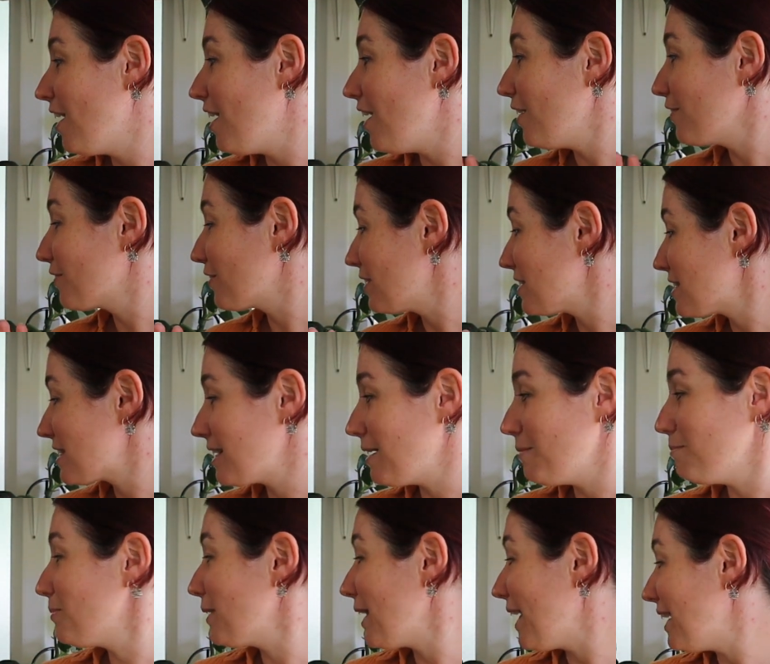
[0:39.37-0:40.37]
I've got
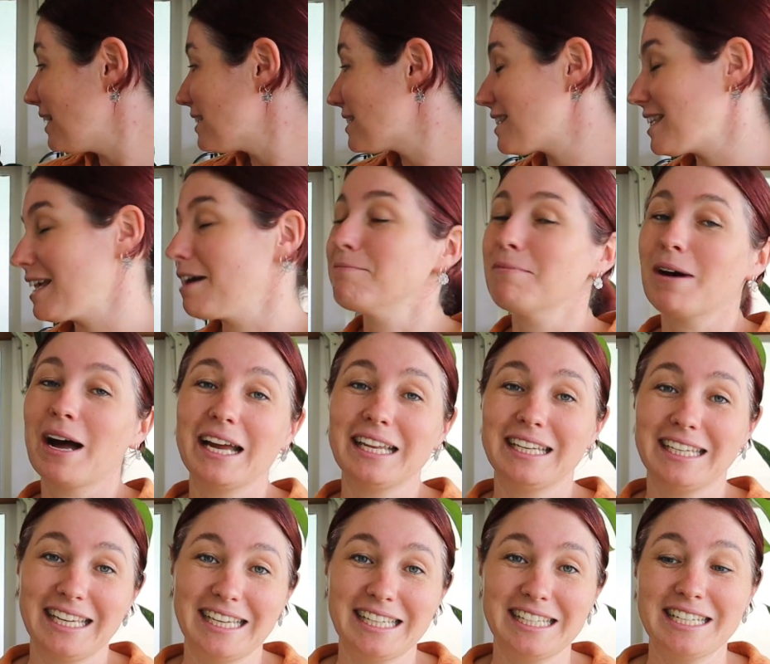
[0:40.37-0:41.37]
some plants that
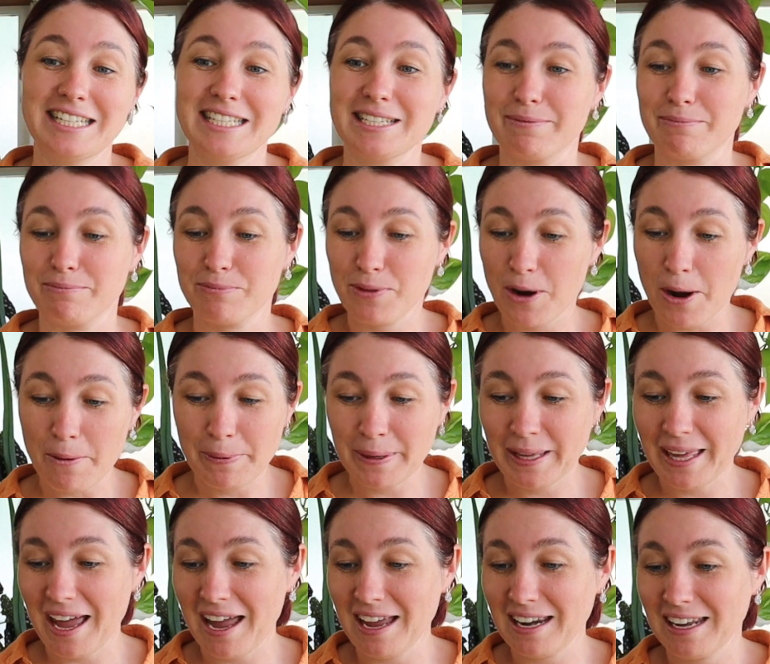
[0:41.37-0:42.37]
might need some
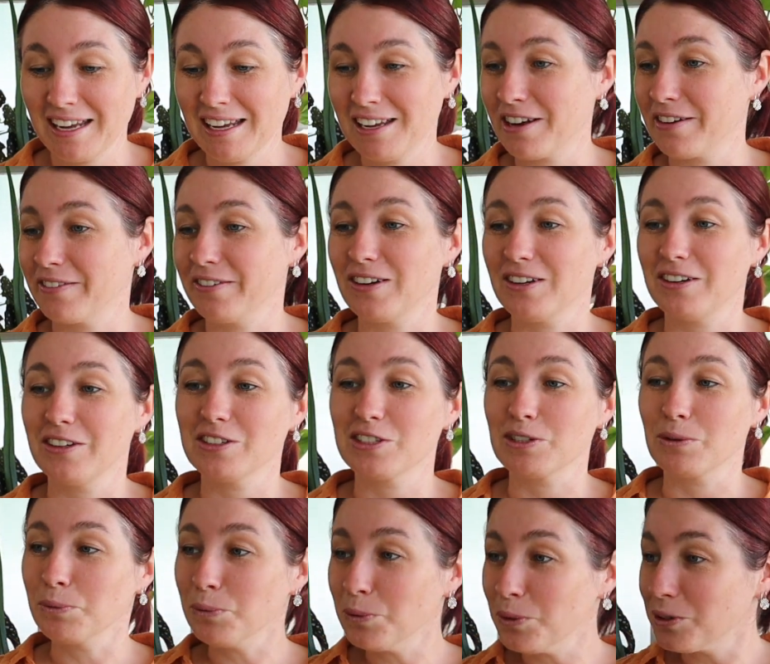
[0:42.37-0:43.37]
propagating. I've got lots
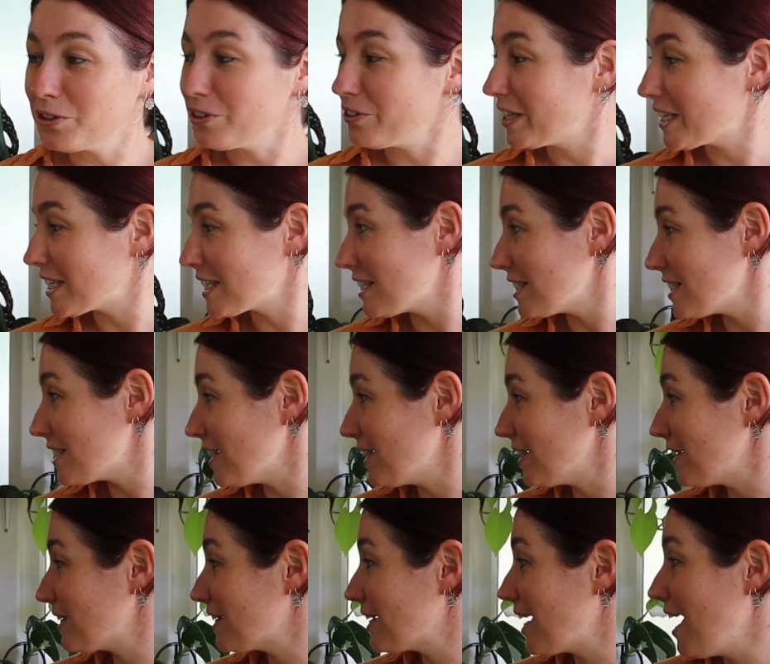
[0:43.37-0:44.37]
of watering to
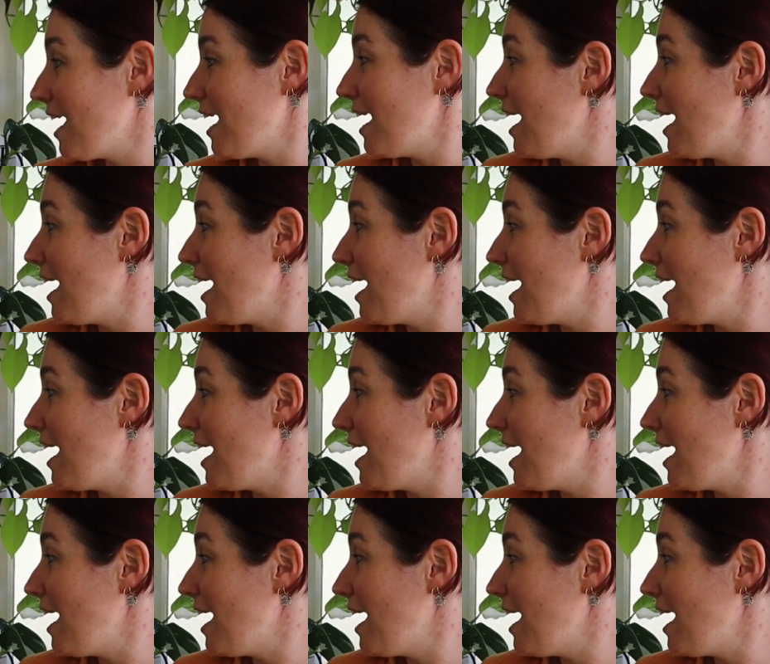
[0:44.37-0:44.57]
do.